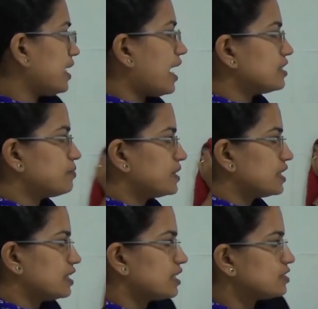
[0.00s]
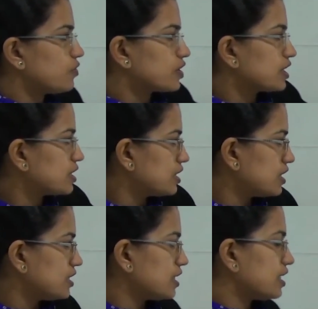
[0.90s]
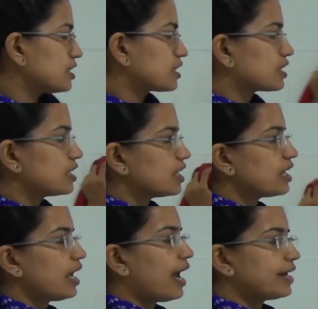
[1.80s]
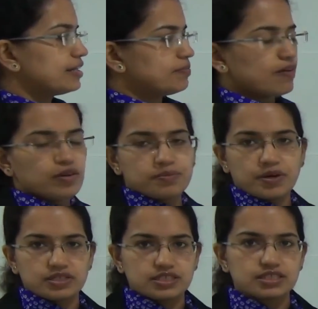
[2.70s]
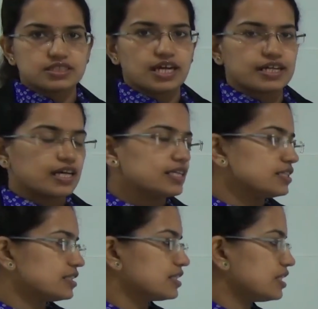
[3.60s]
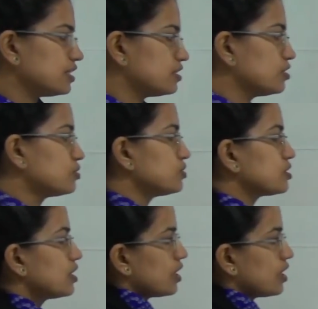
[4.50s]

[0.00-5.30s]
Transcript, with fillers: As per the Indus Water Treaty, there are 3 hydropower projects that are recently in news.